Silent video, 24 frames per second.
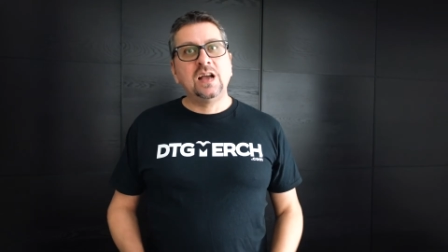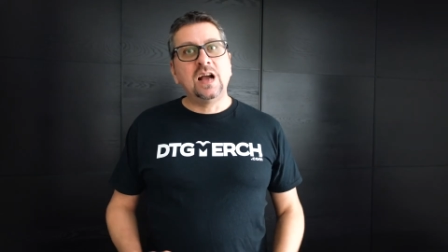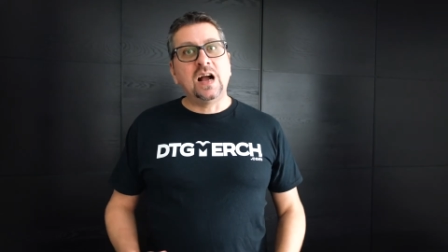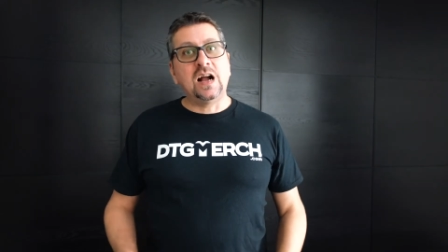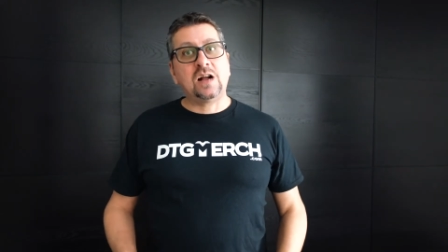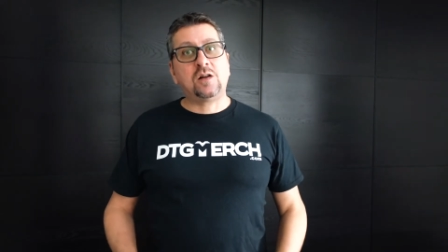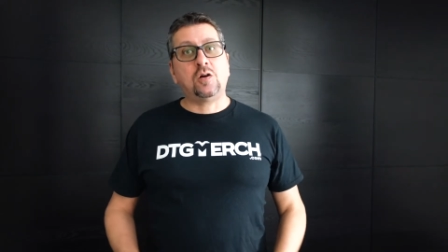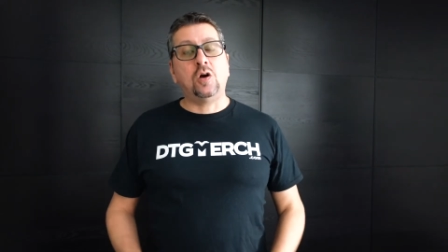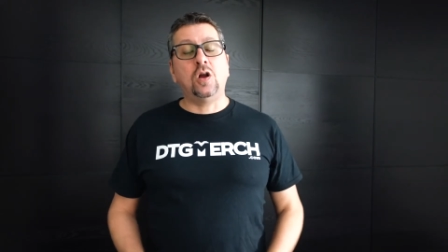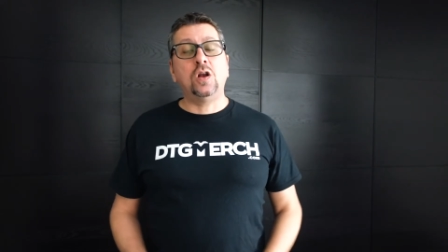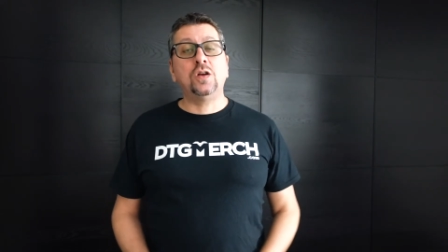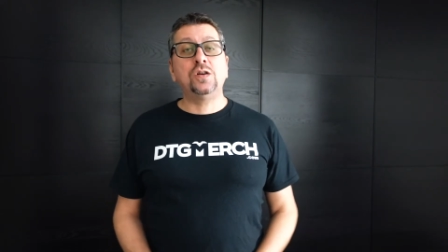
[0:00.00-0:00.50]
A
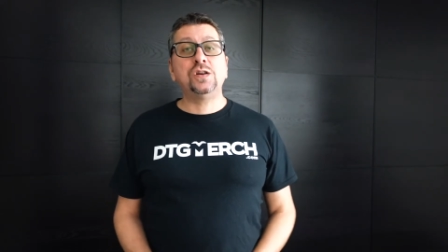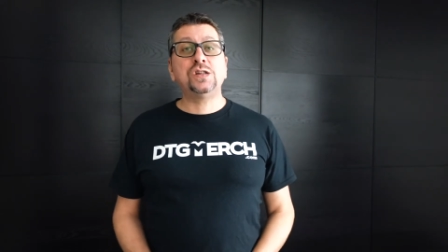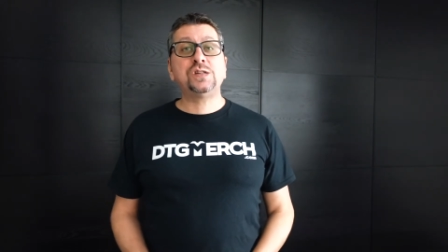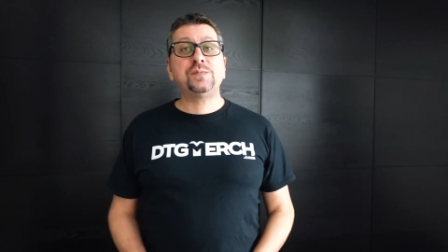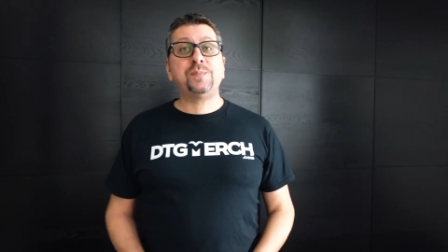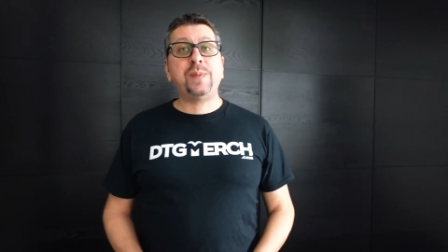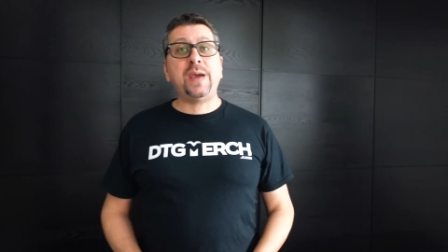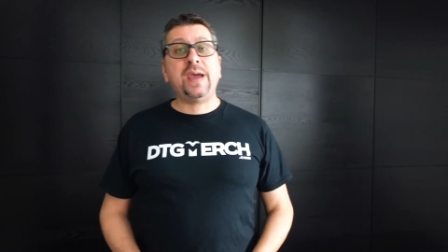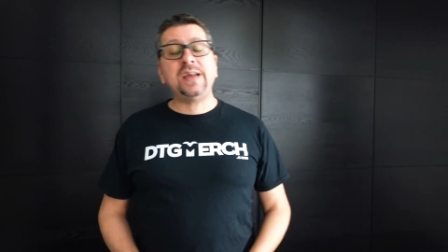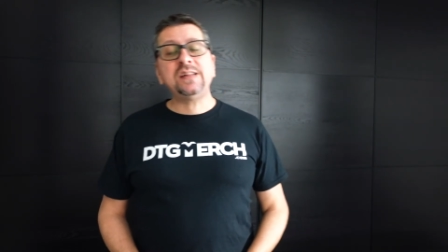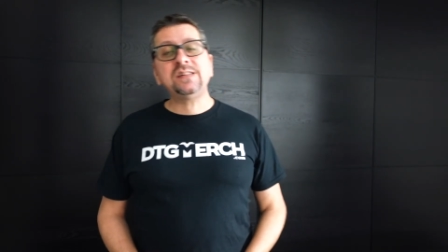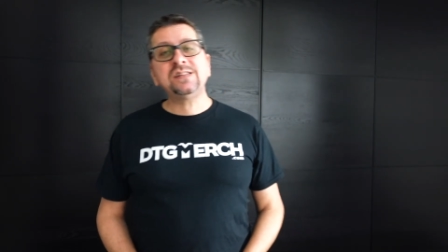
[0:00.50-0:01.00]
color
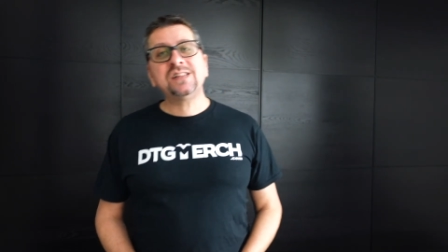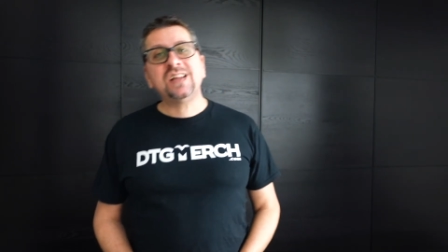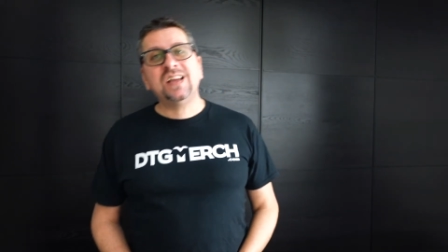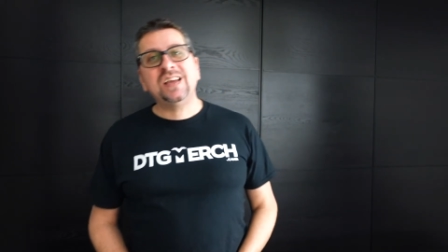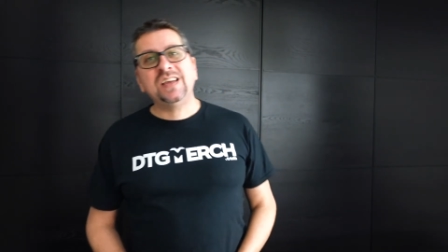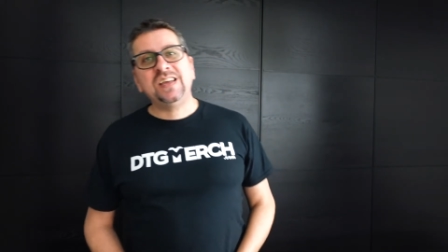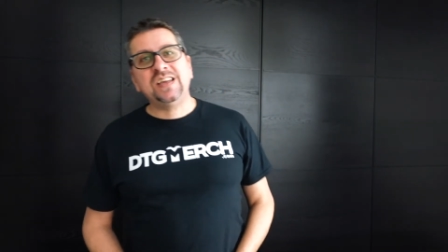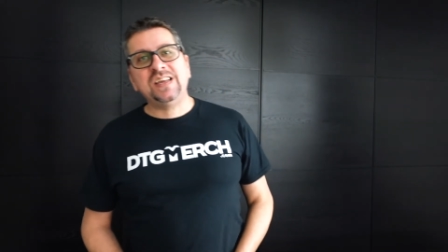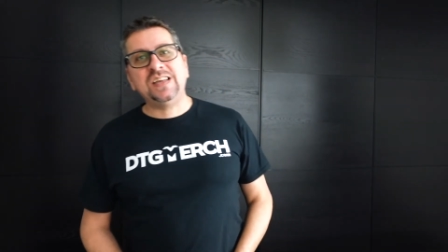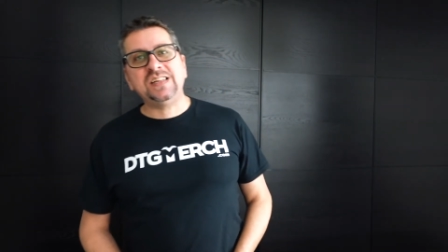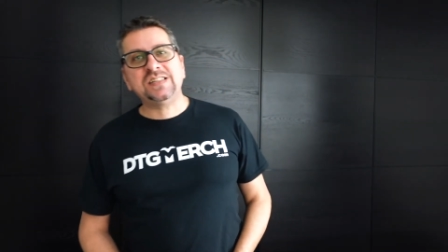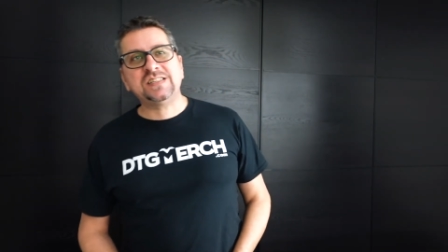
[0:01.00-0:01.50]
space
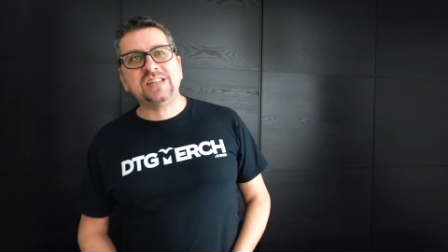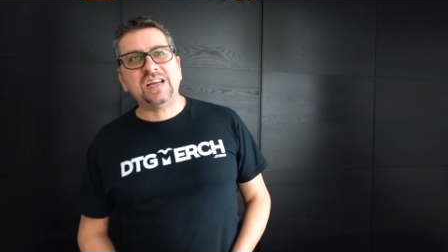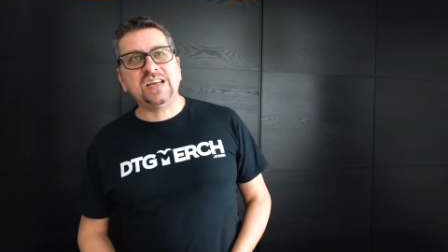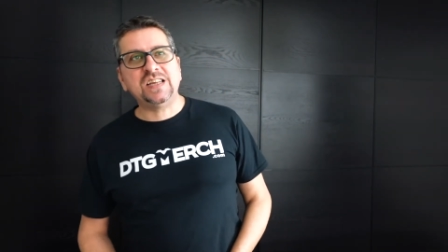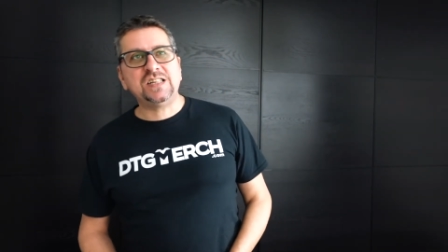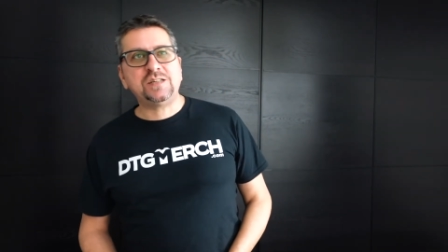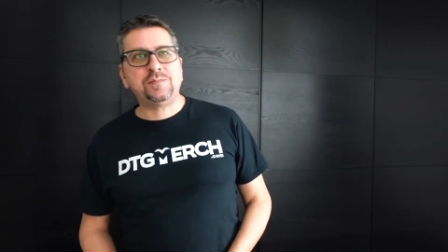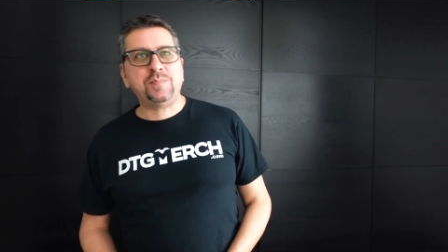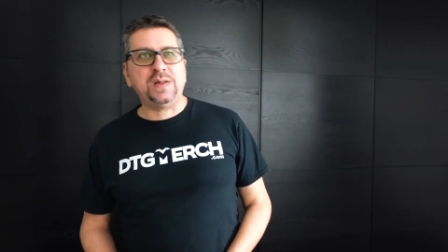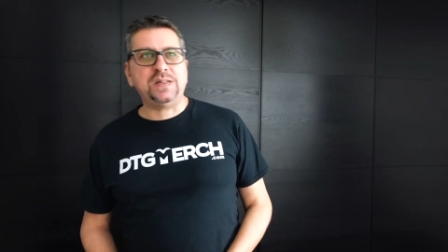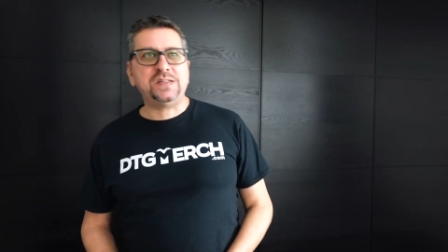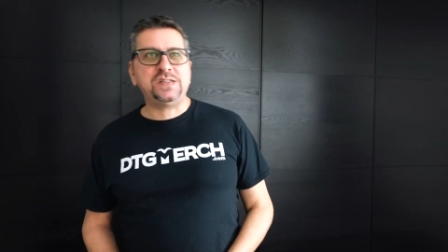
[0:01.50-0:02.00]
is a
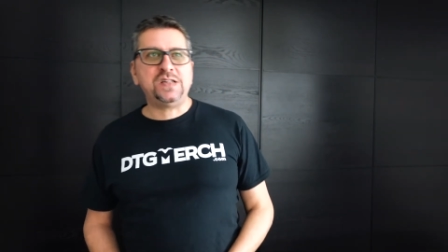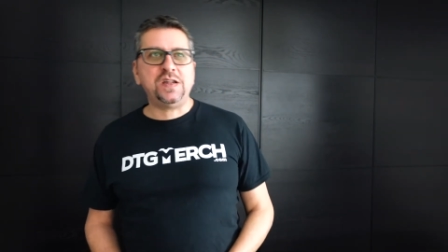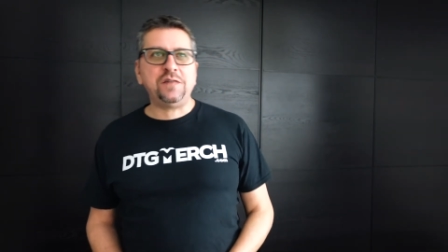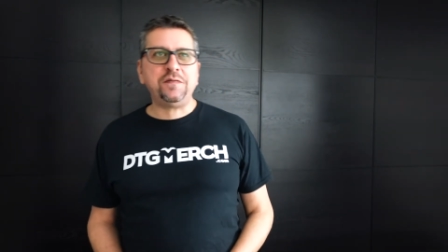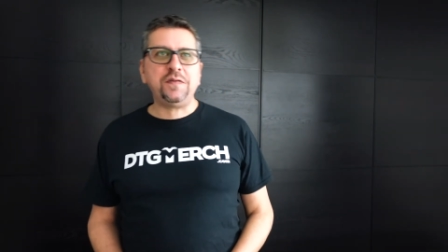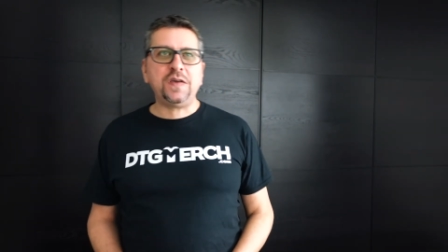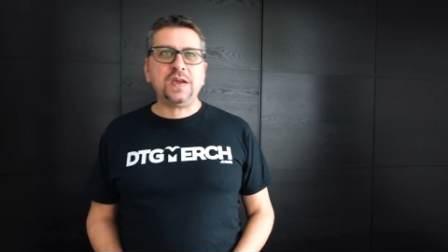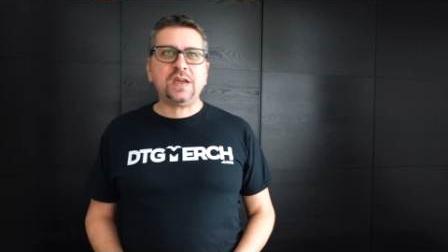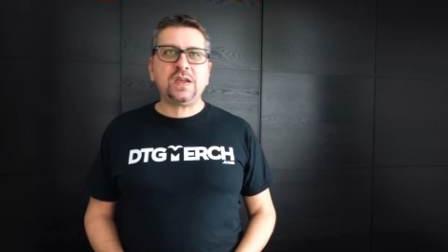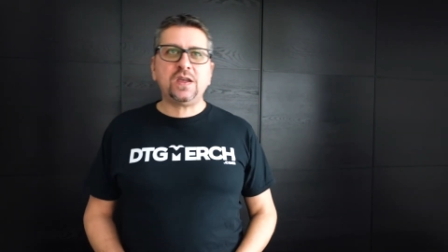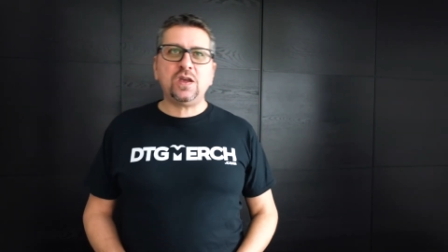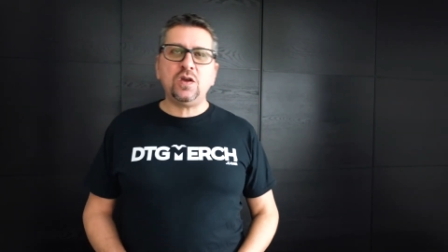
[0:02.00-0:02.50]

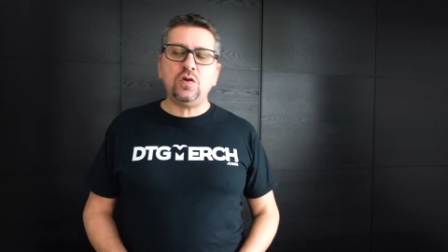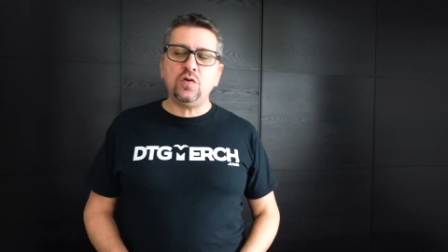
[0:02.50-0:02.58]
specific